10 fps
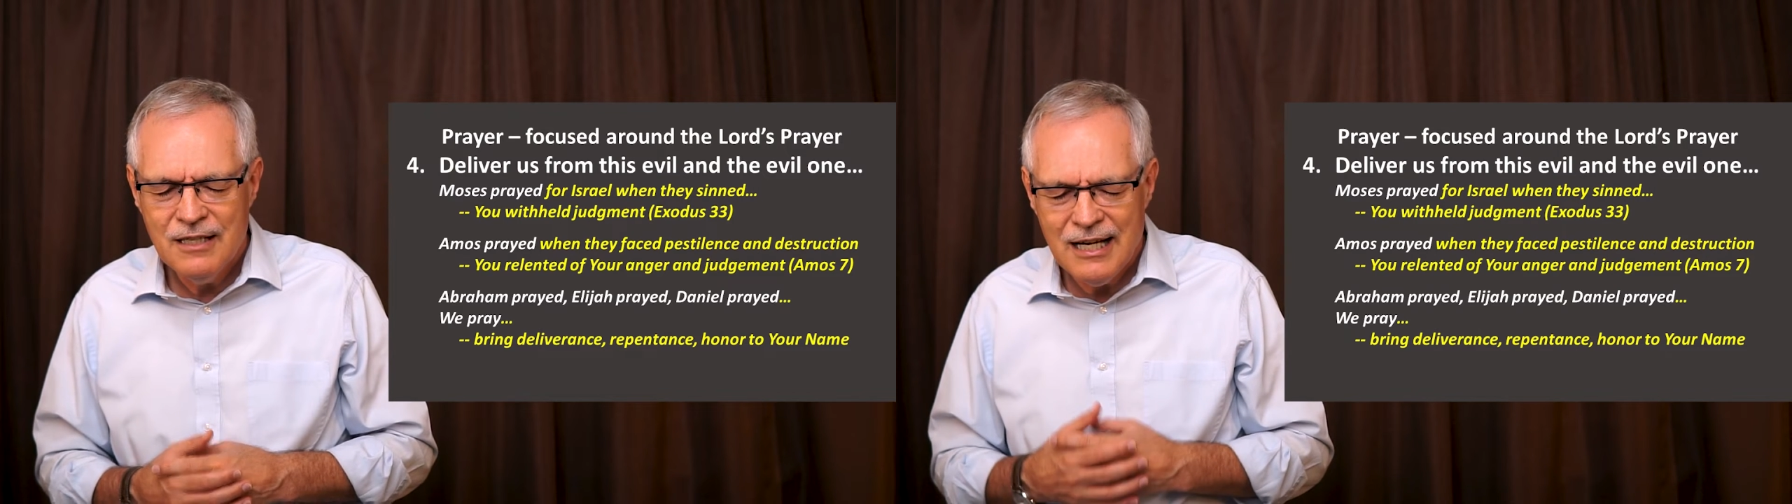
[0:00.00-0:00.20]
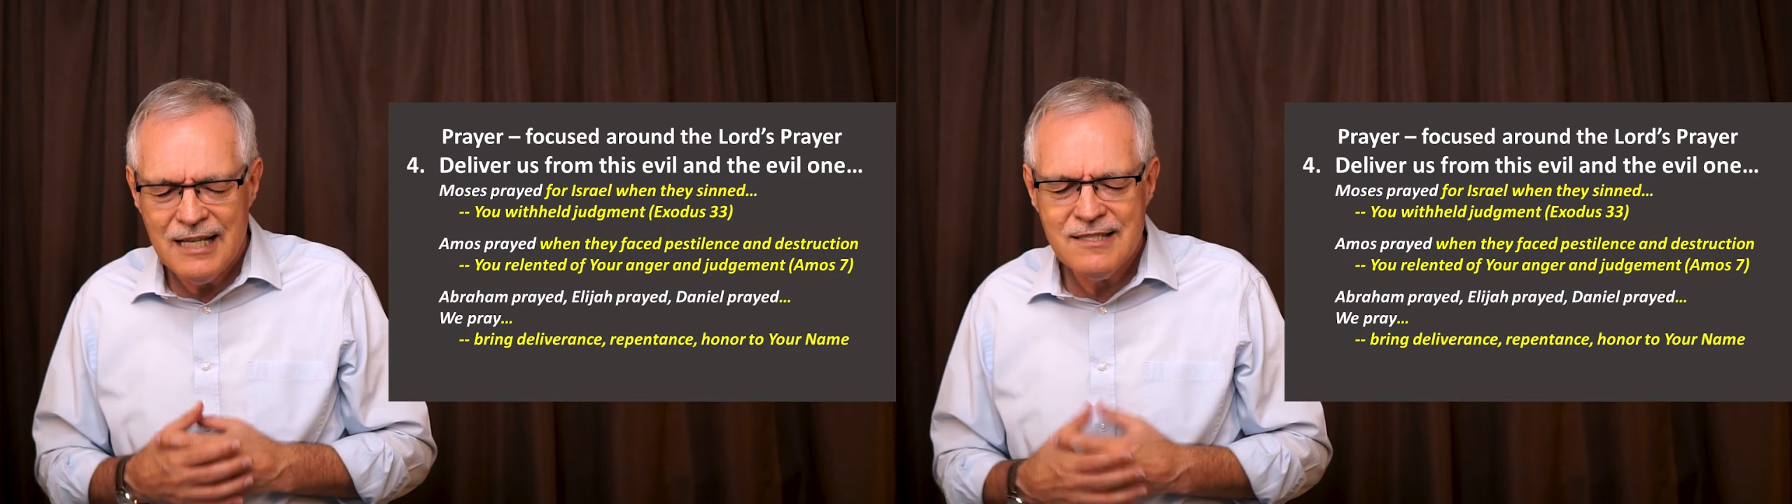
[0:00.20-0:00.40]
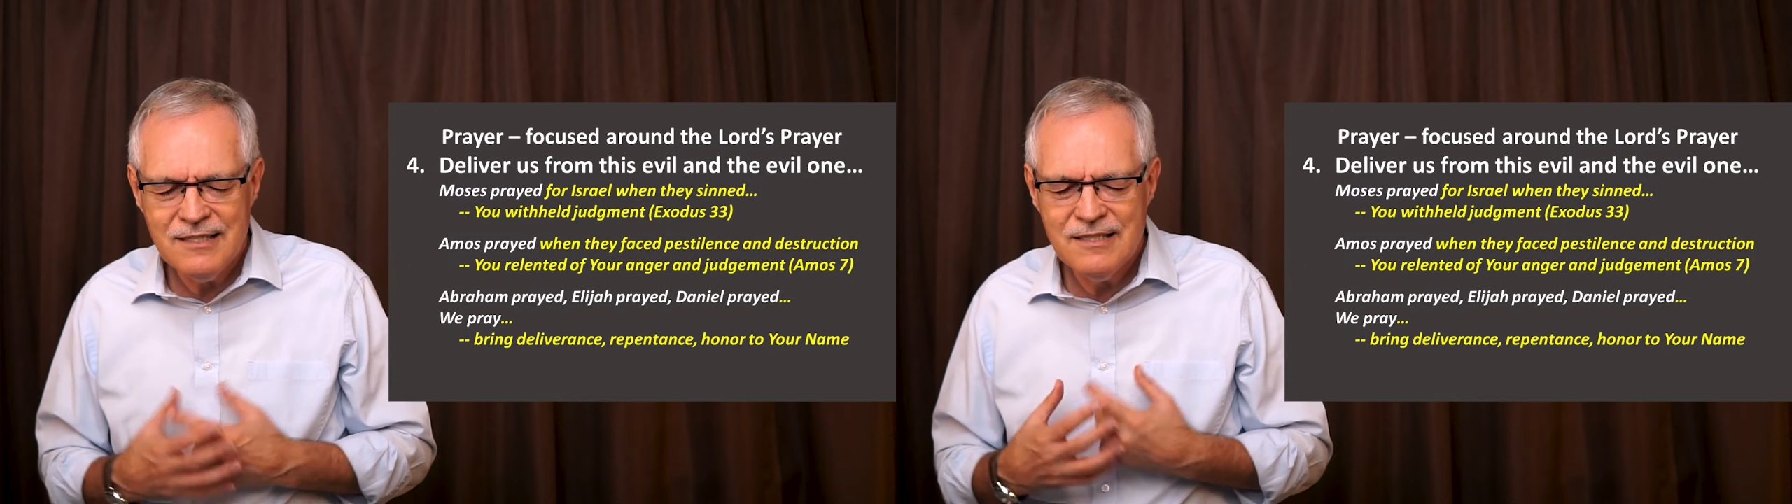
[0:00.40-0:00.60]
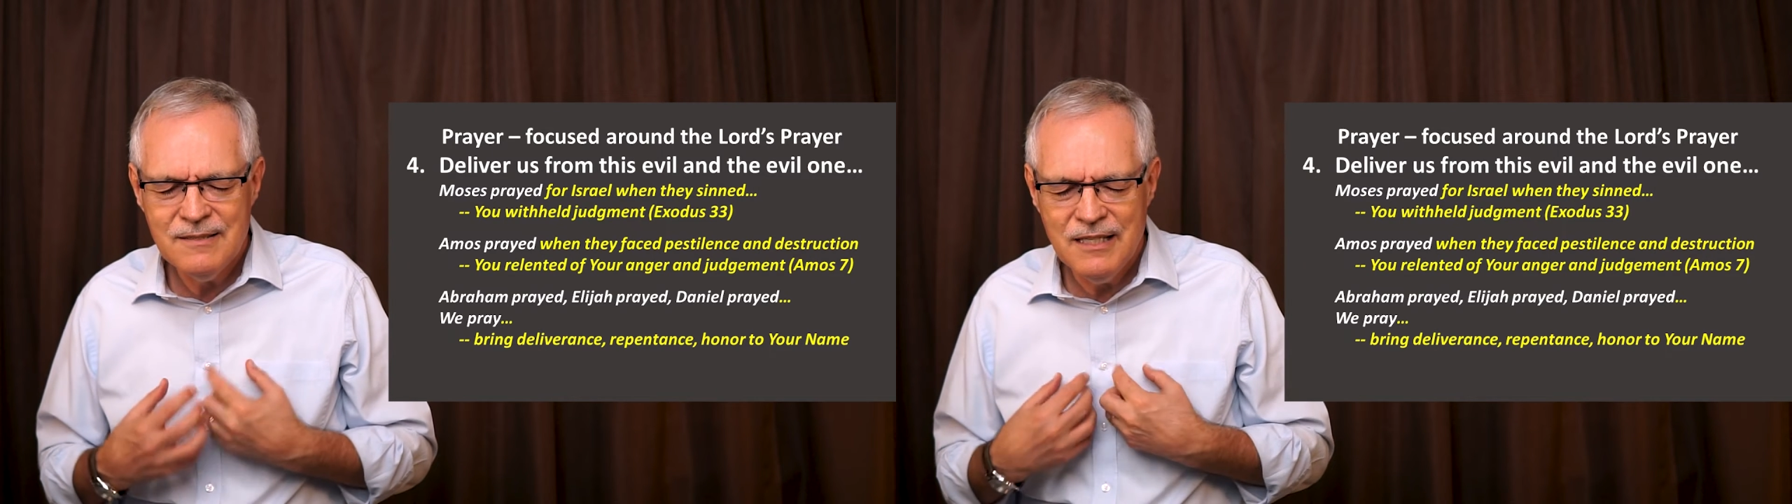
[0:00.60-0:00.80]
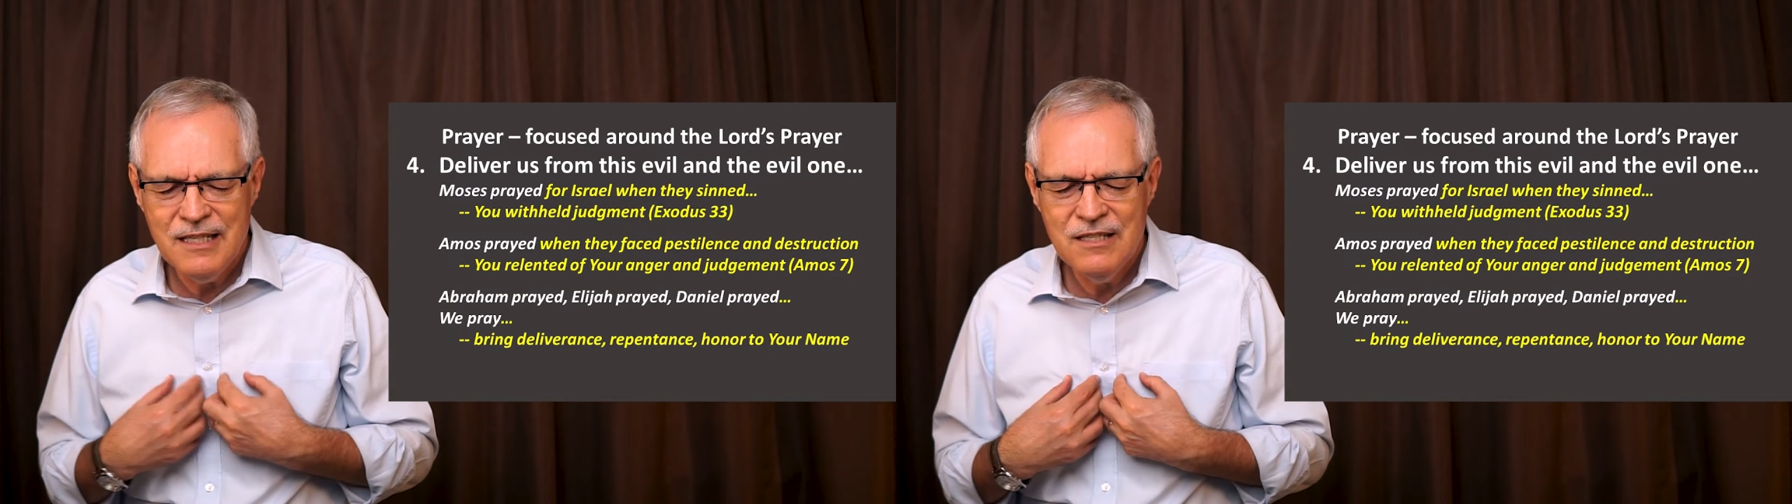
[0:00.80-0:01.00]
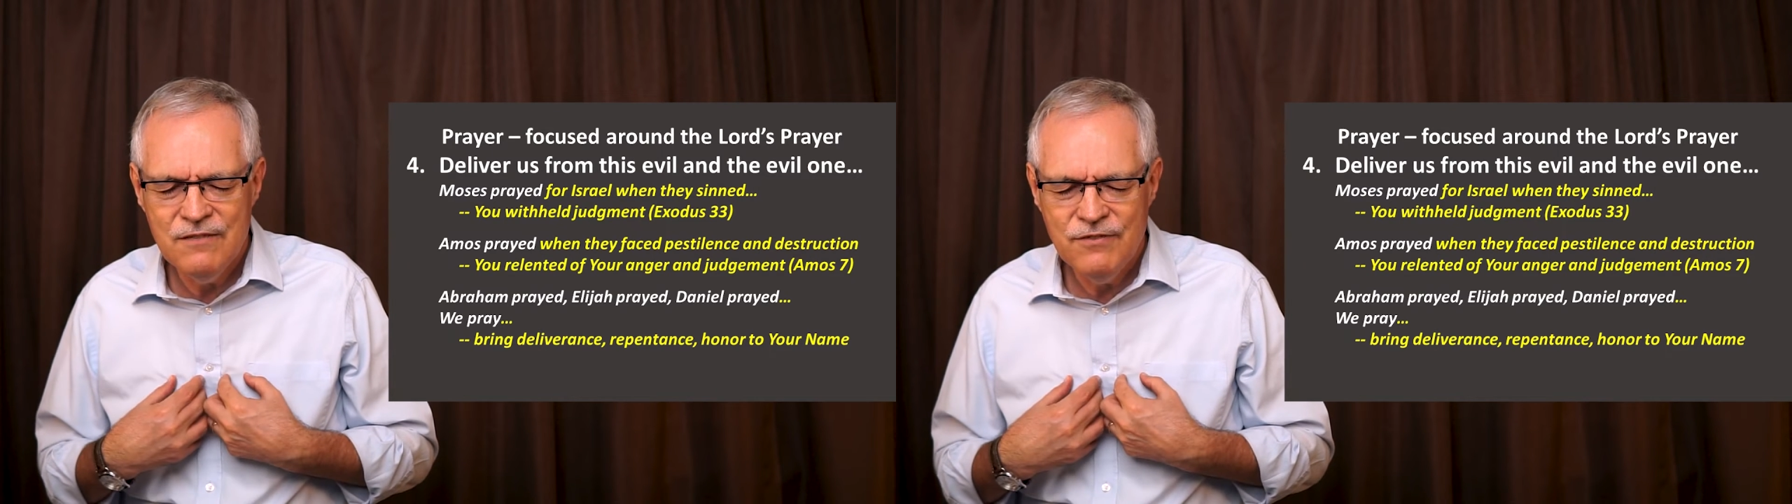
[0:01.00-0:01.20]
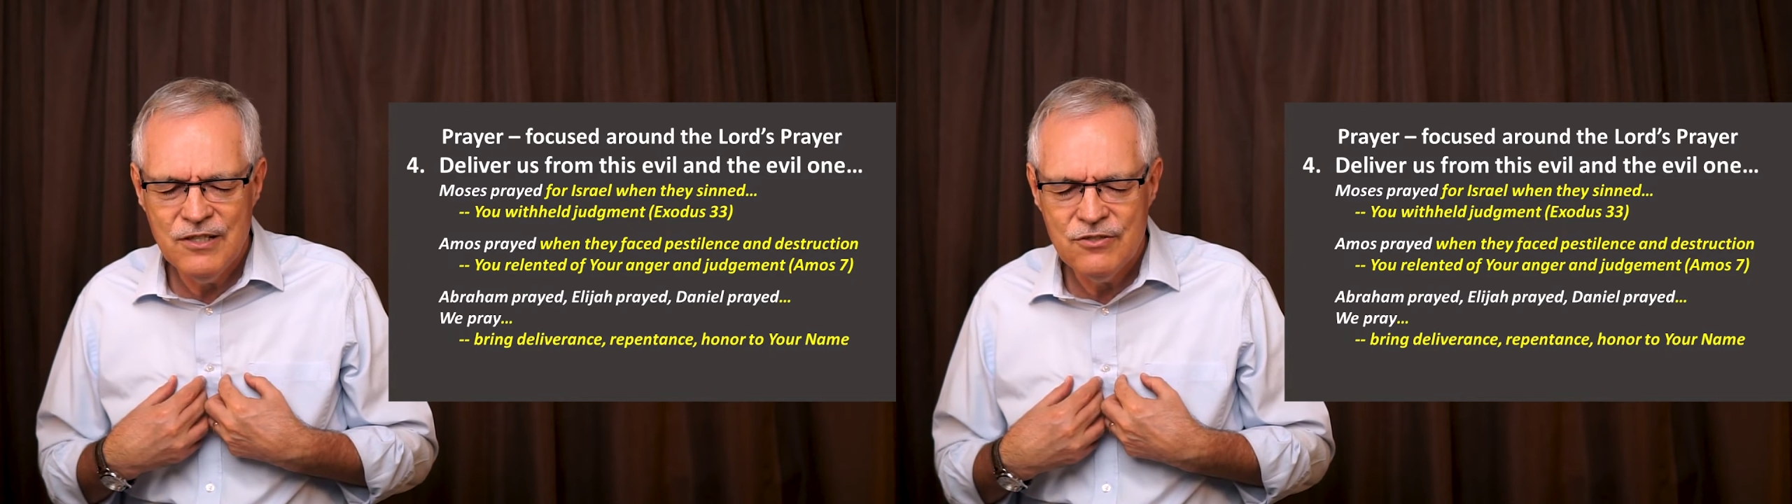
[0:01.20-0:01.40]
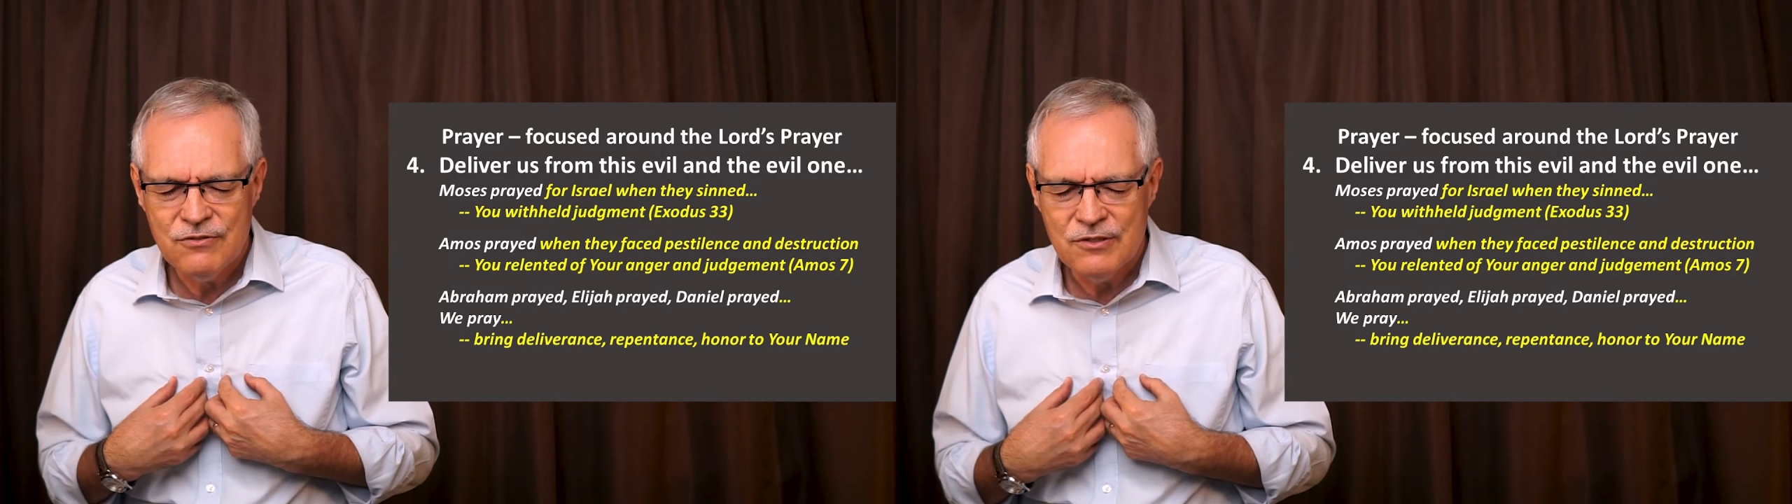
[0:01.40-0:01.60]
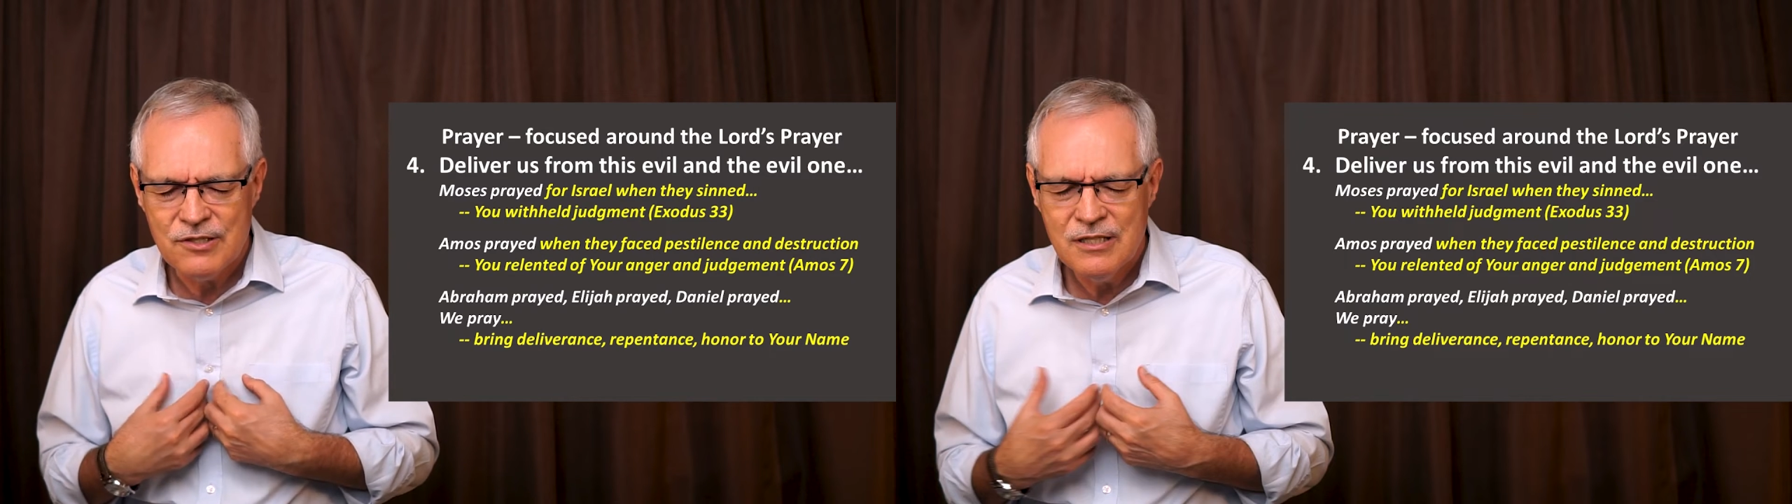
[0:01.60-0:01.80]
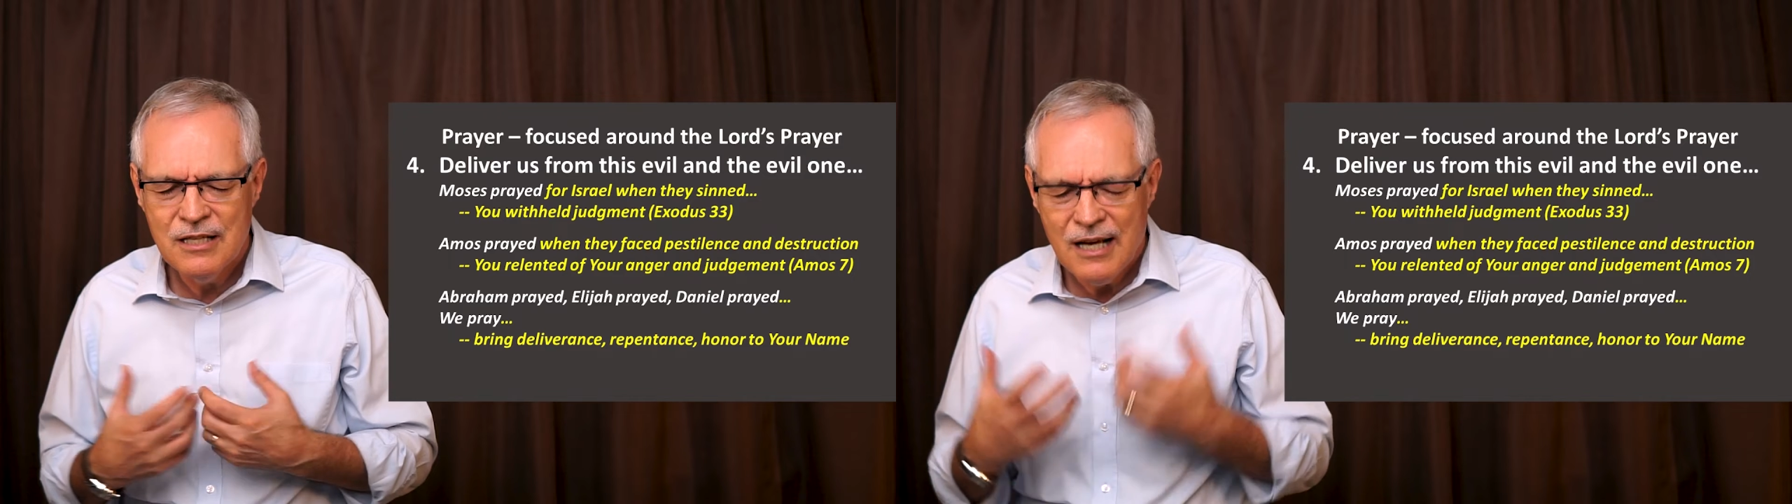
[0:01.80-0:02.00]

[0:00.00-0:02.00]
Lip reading: us as individuals,